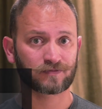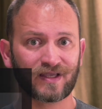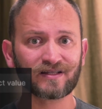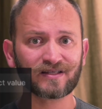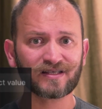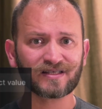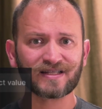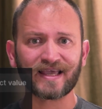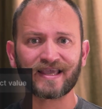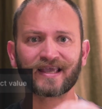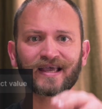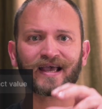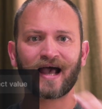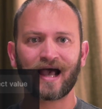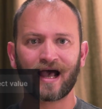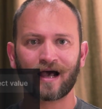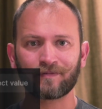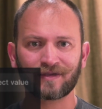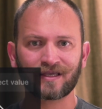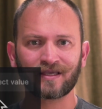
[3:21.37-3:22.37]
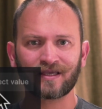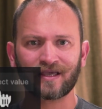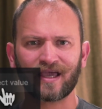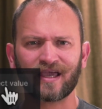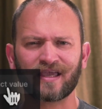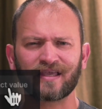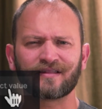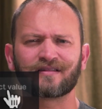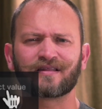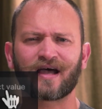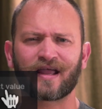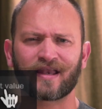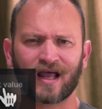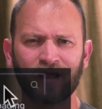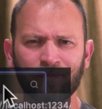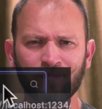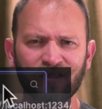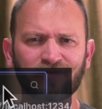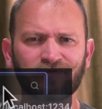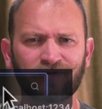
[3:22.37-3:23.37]
It is like having a
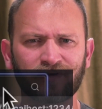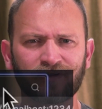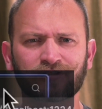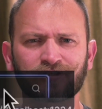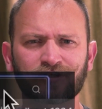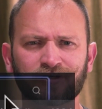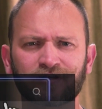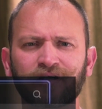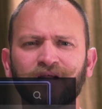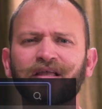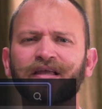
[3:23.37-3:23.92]
dynamic filter